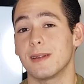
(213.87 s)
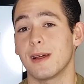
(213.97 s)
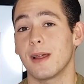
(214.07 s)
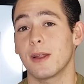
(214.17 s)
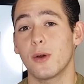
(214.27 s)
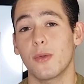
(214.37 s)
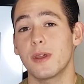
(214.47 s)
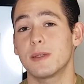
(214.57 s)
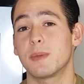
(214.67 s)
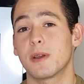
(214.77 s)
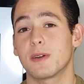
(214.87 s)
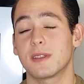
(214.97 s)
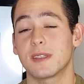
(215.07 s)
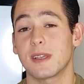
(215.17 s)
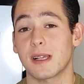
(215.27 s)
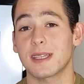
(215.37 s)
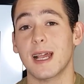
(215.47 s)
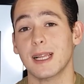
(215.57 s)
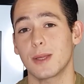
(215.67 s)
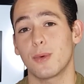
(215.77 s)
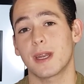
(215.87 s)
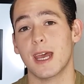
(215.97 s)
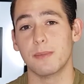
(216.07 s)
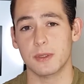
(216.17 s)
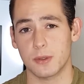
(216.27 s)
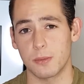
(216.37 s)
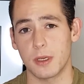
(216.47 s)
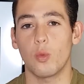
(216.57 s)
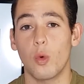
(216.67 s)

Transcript: I know this because this is exactly what happened to me.